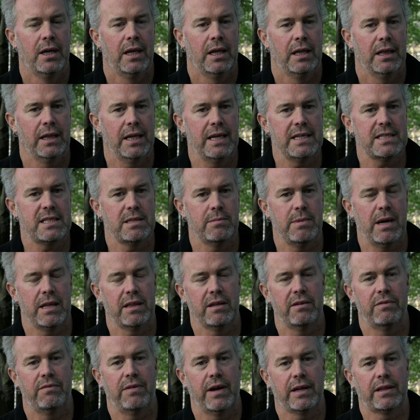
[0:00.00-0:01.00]
less about
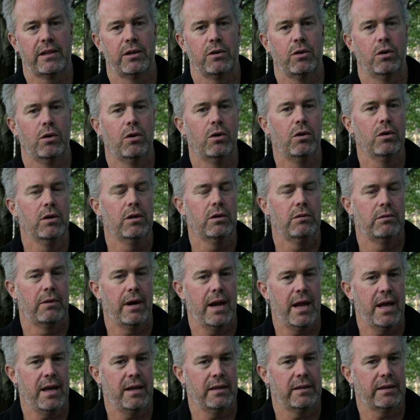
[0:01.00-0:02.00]
the fact that all
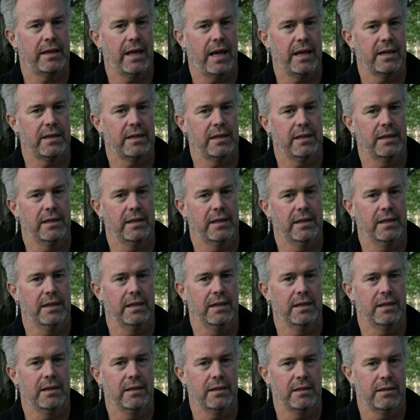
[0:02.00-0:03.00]
around that
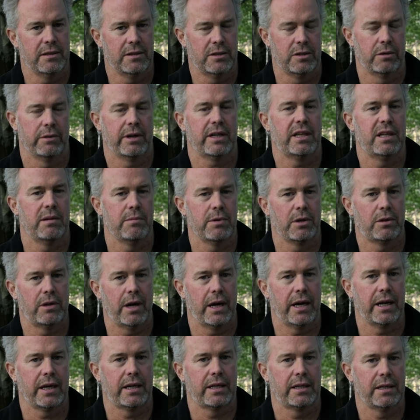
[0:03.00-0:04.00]
direct
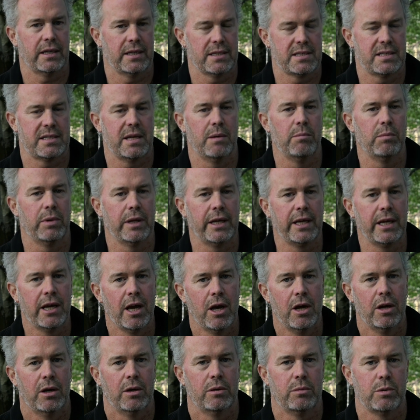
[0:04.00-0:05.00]
democratic assembly
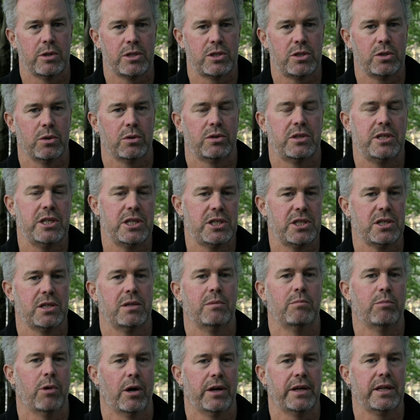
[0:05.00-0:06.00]
were
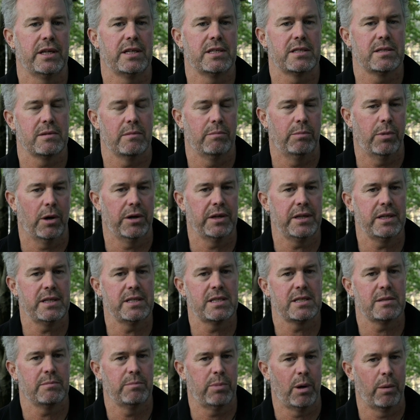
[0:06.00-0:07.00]
sortition
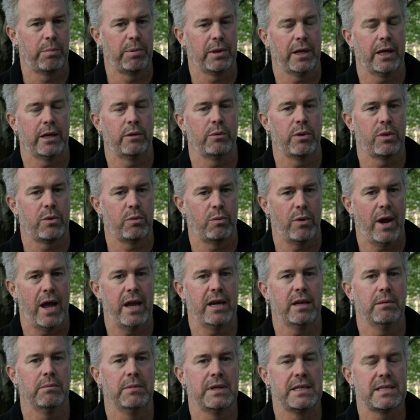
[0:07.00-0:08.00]
bodies populated with
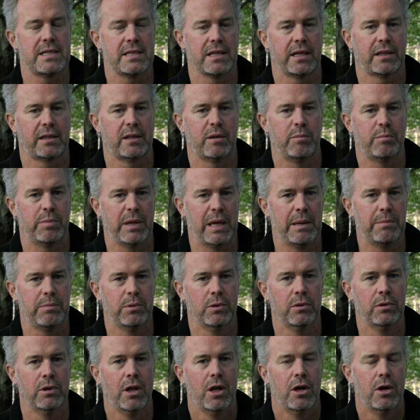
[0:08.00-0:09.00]
randomly selected
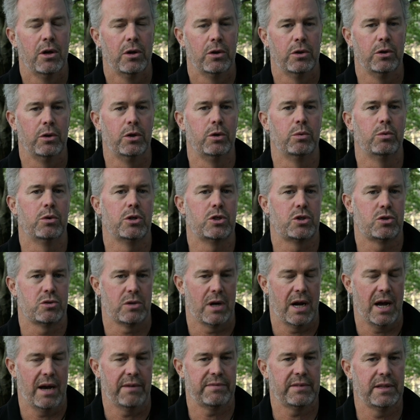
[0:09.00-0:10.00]
people who would
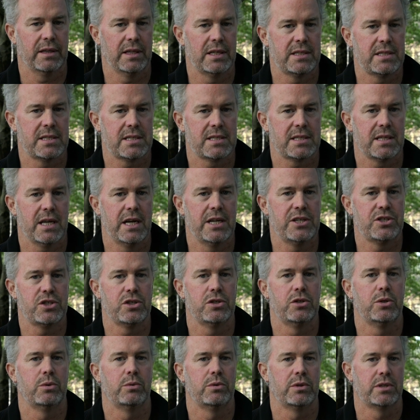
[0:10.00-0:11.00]
draft the
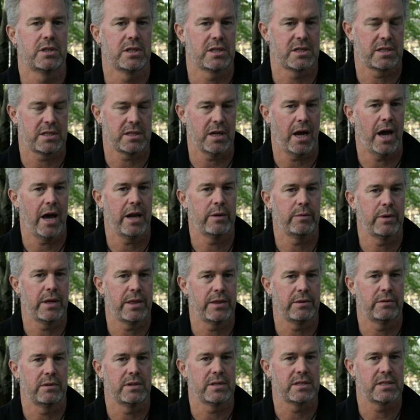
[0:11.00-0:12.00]
legislation, who would decide
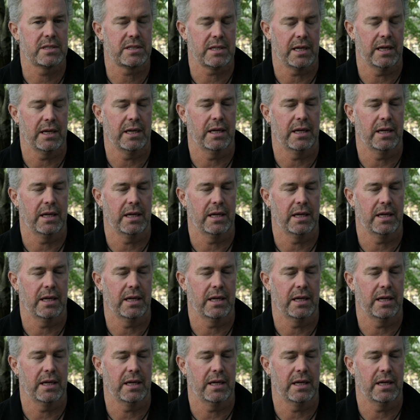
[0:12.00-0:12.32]
whether it's